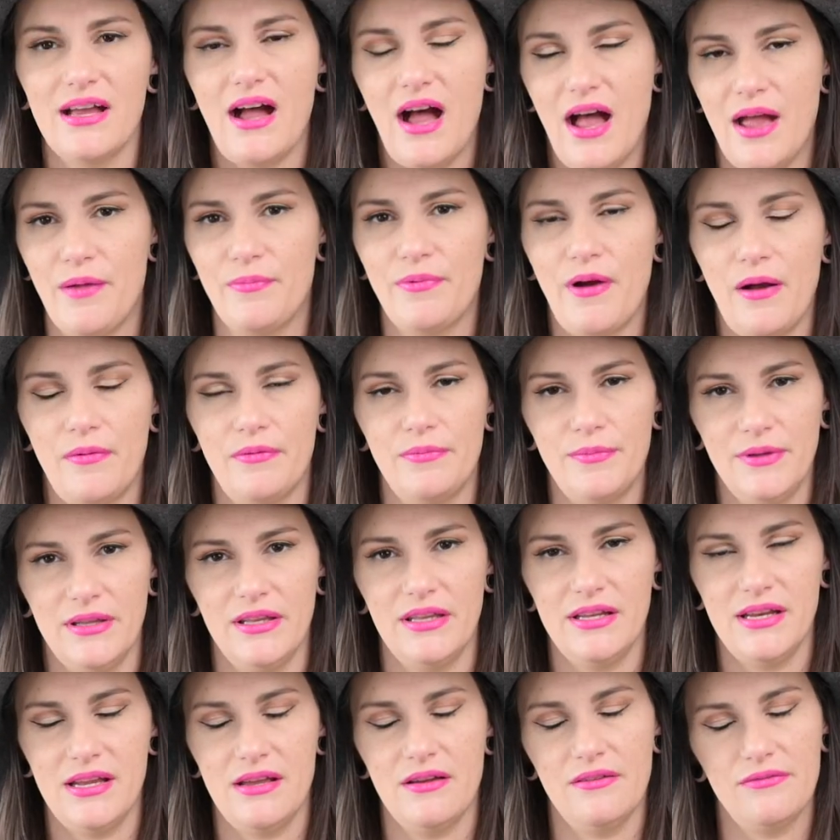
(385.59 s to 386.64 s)
high
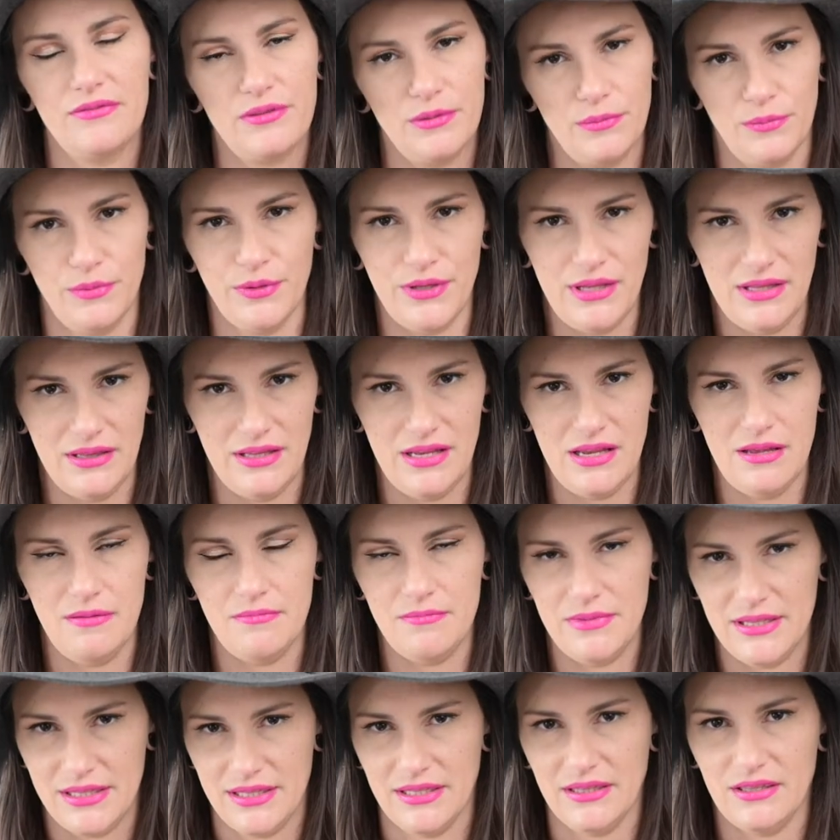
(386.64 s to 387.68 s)
probability of completely
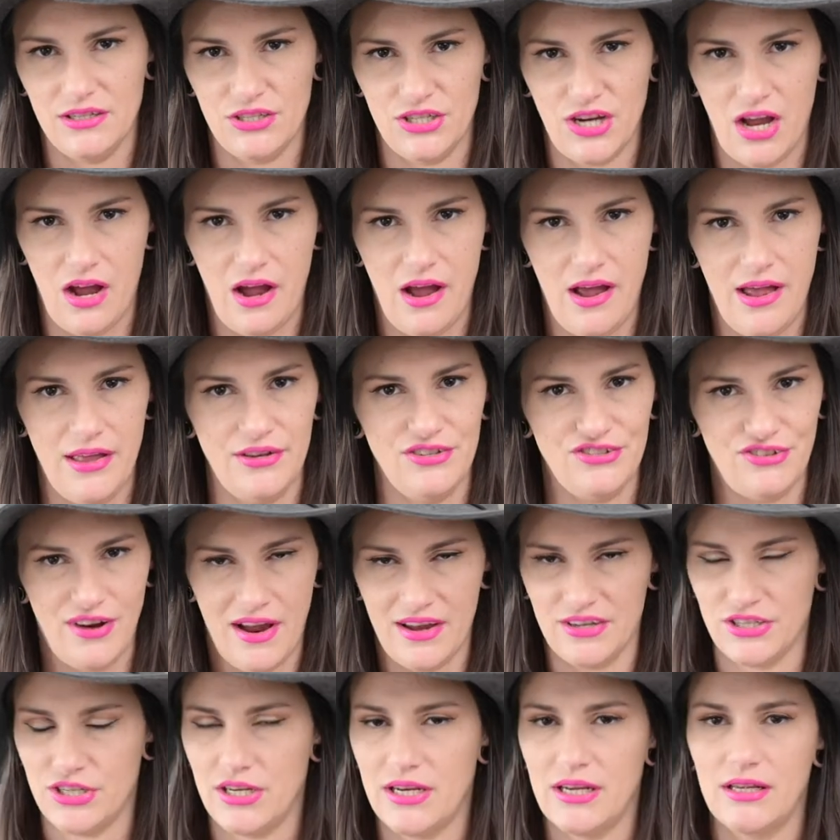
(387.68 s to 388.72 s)
missing the shot and
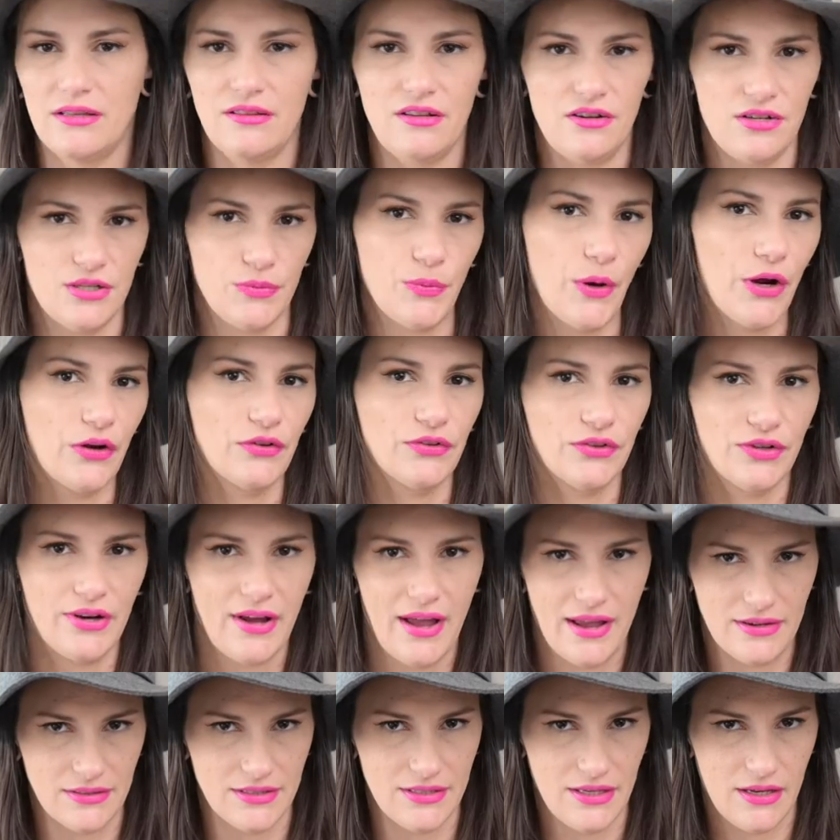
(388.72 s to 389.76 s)
trashing their sparkler
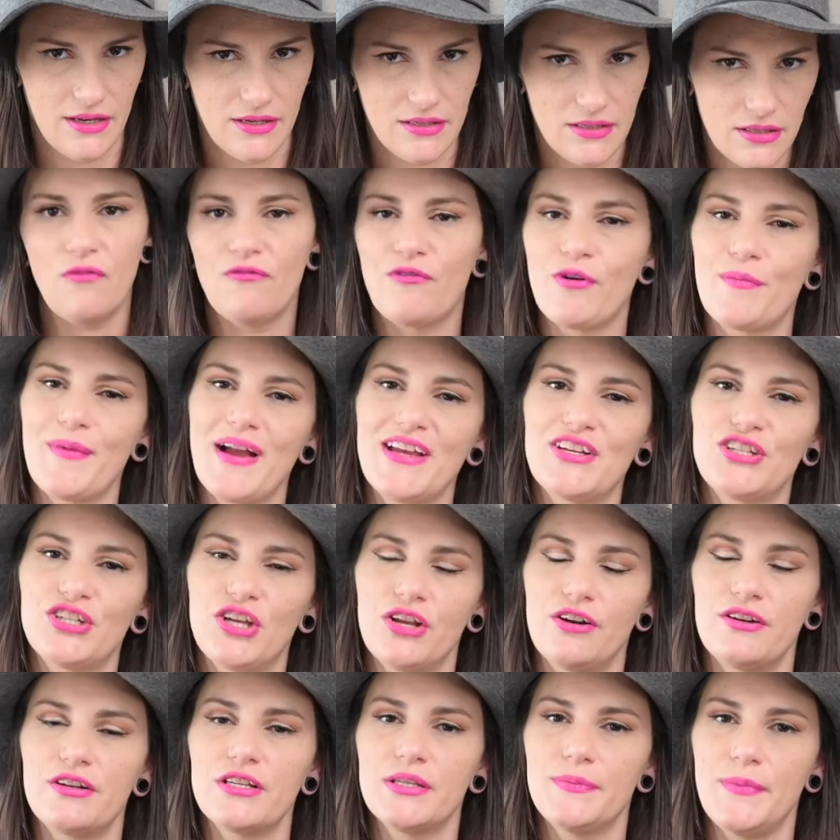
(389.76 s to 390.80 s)
exit. For my
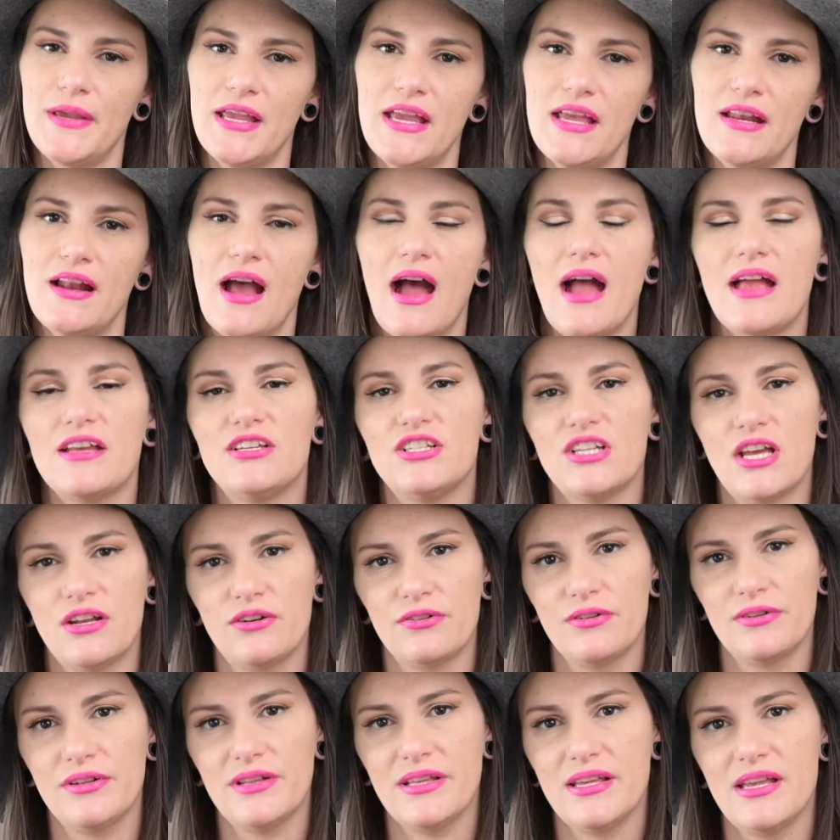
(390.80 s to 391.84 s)
shutter speed, I
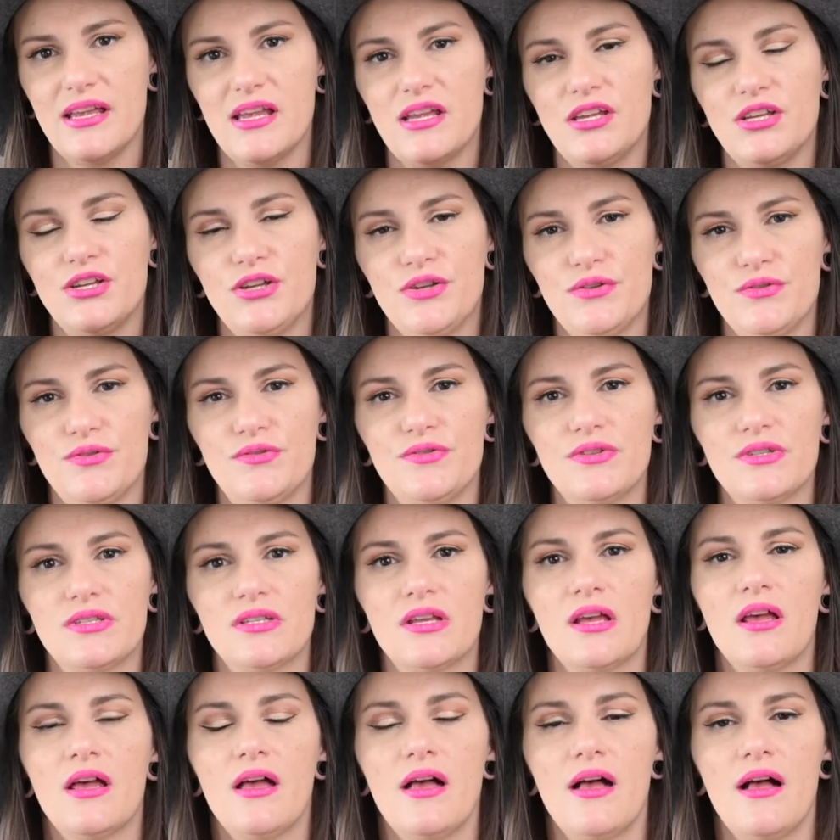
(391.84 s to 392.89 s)
generally use
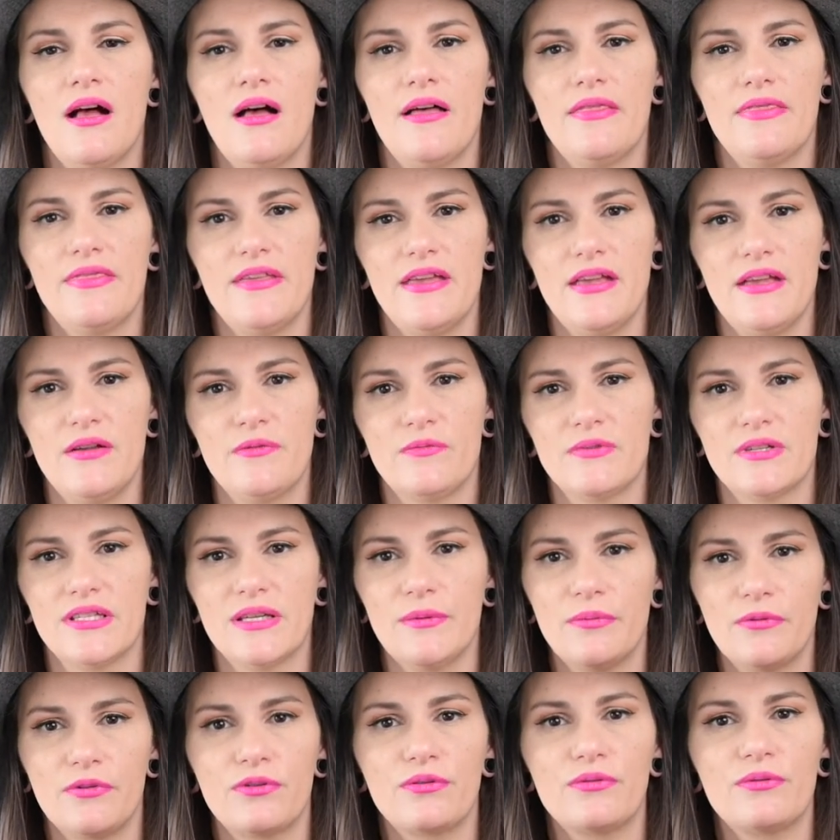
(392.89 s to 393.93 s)
the
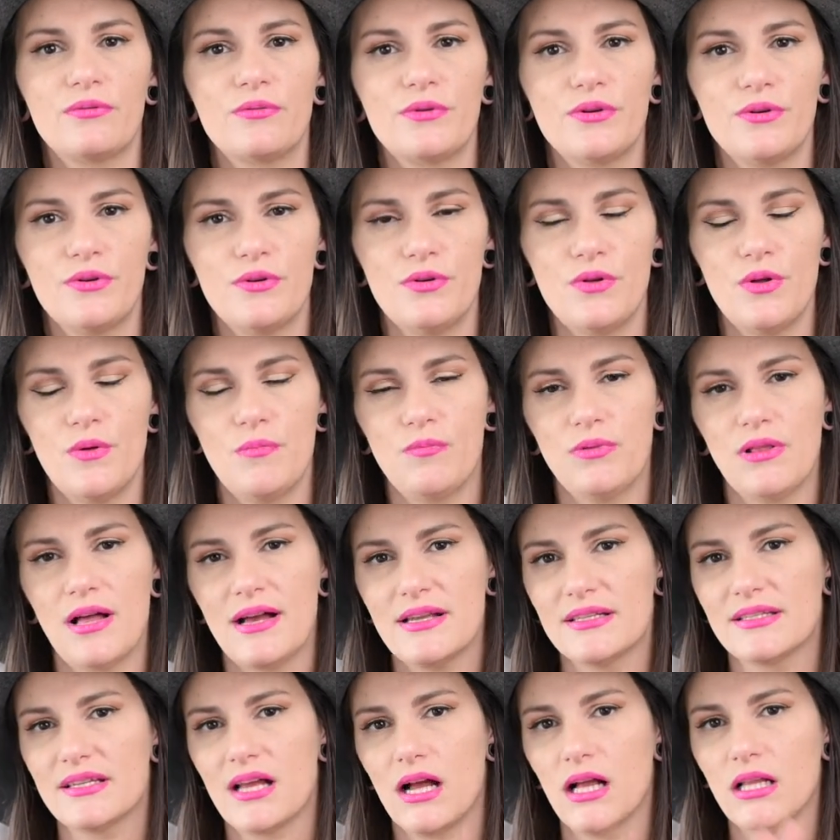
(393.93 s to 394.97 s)
reciprocal rule
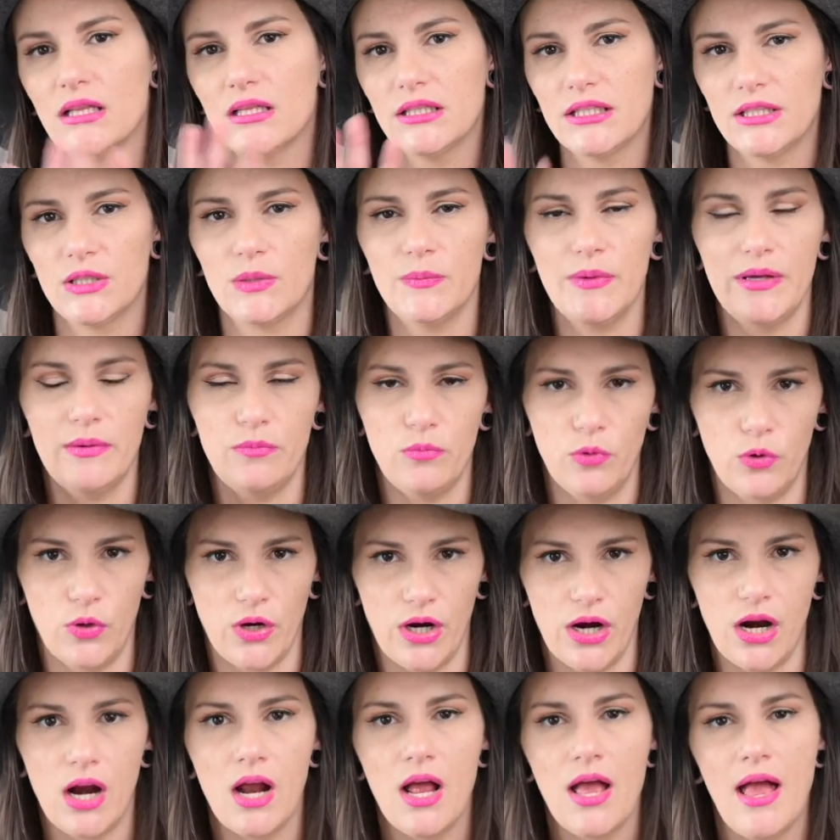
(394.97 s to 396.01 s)
plus a little bit
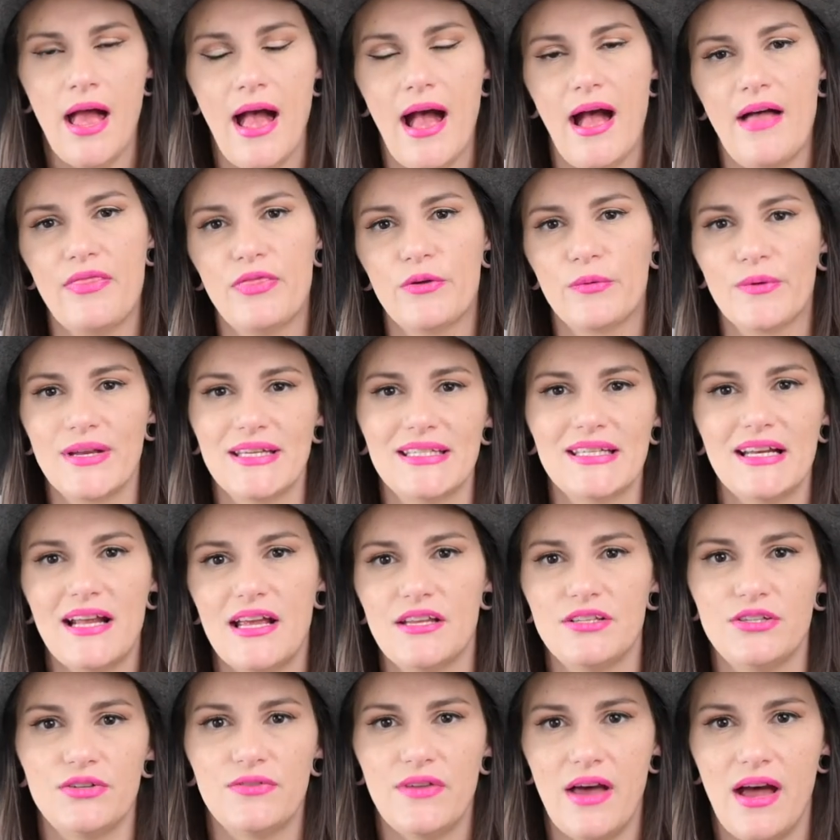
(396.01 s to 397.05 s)
more. And the reason
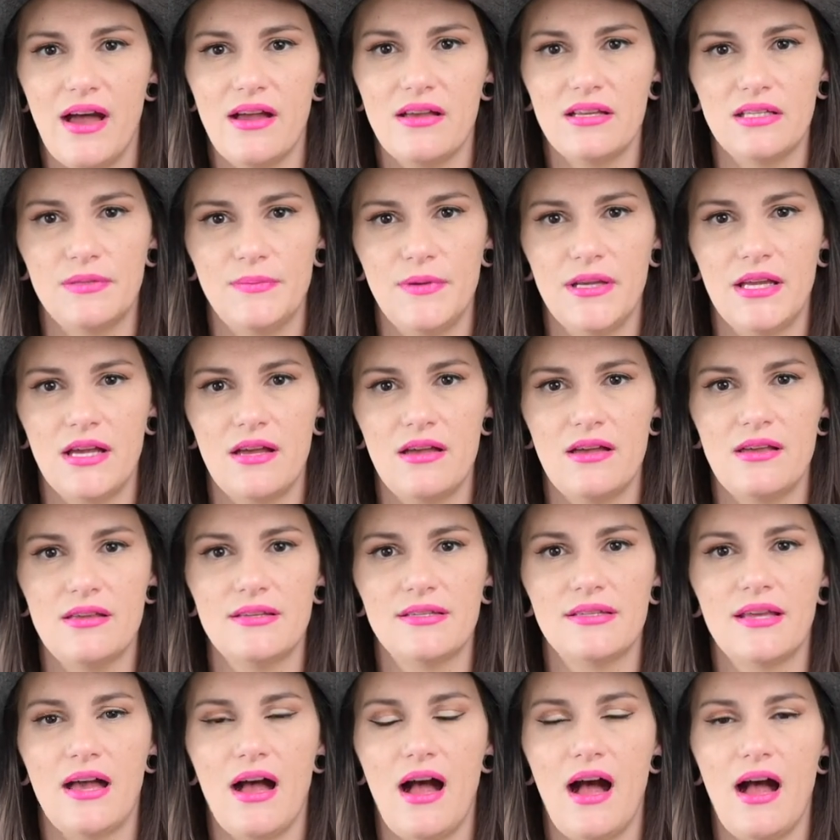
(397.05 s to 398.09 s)
I do that is
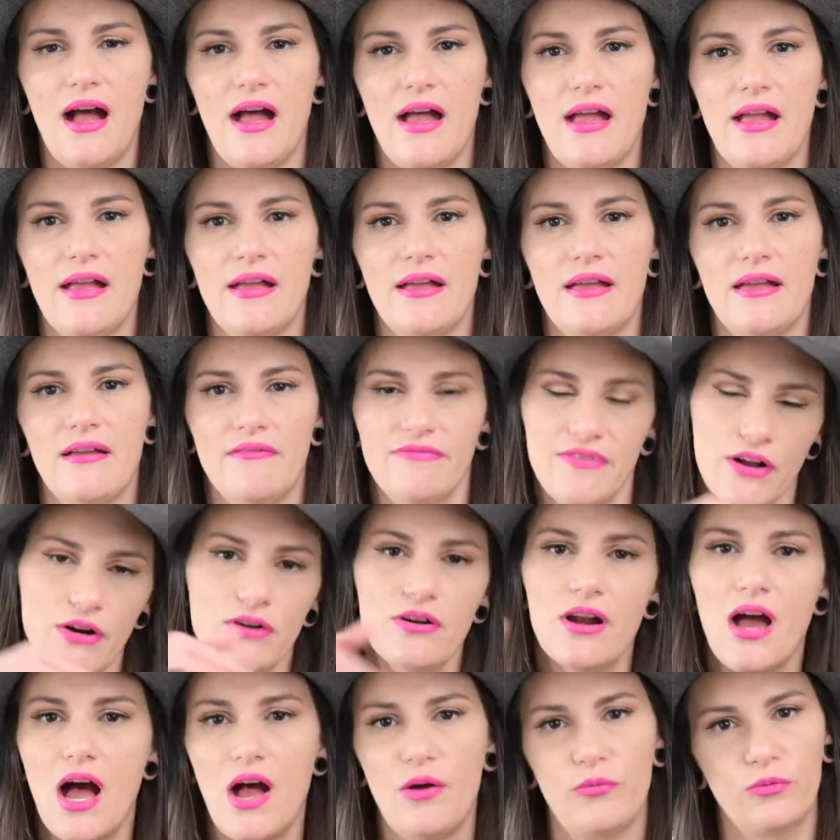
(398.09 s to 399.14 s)
because I if
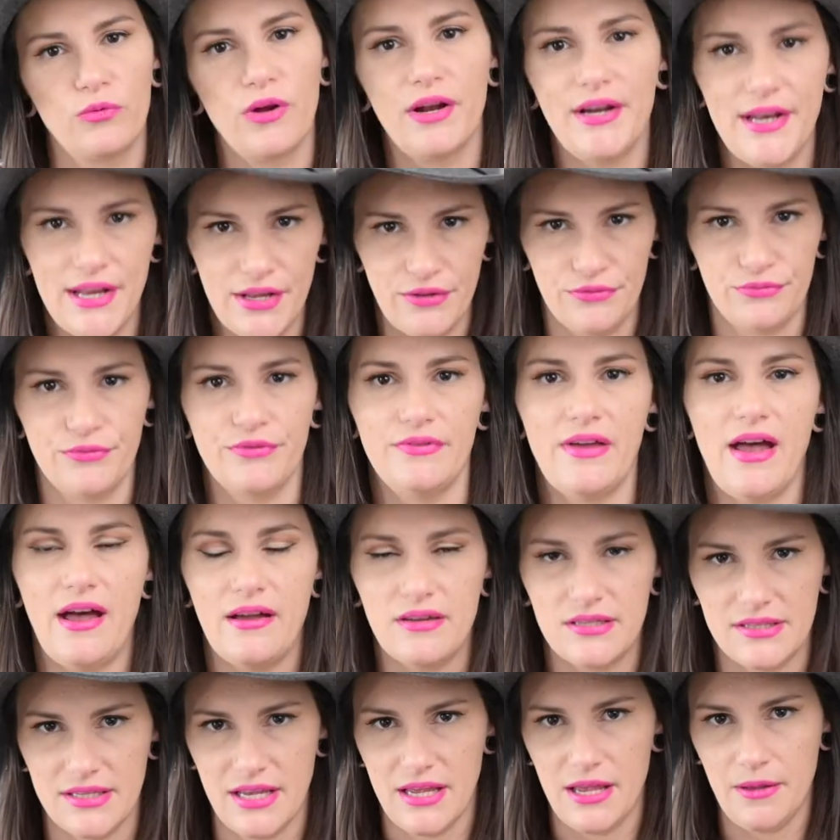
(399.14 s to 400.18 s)
they're not running through the
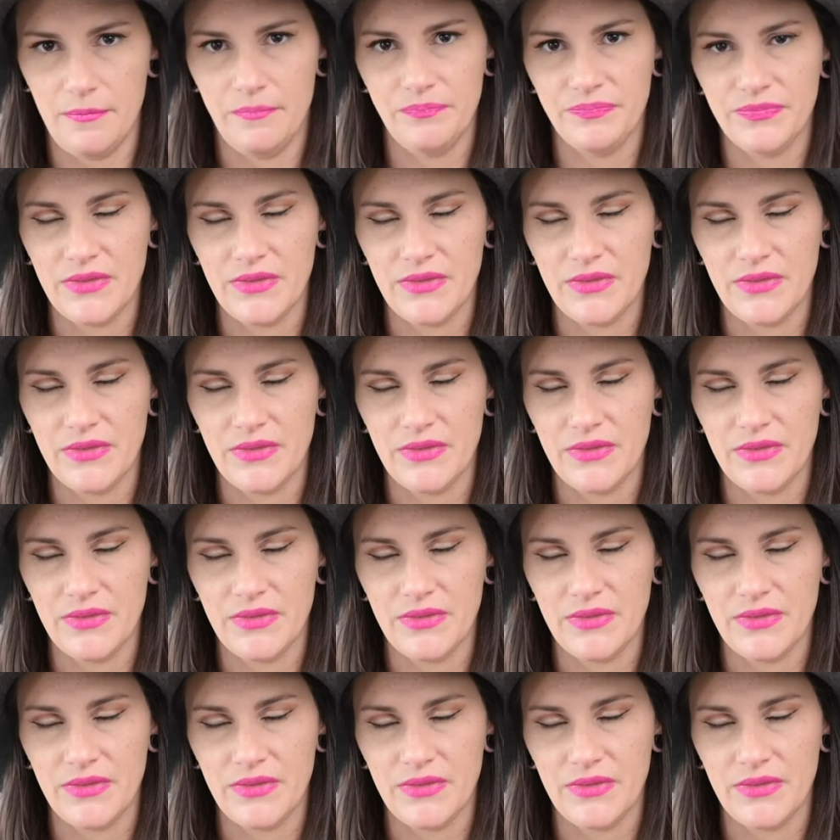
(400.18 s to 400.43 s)
exit,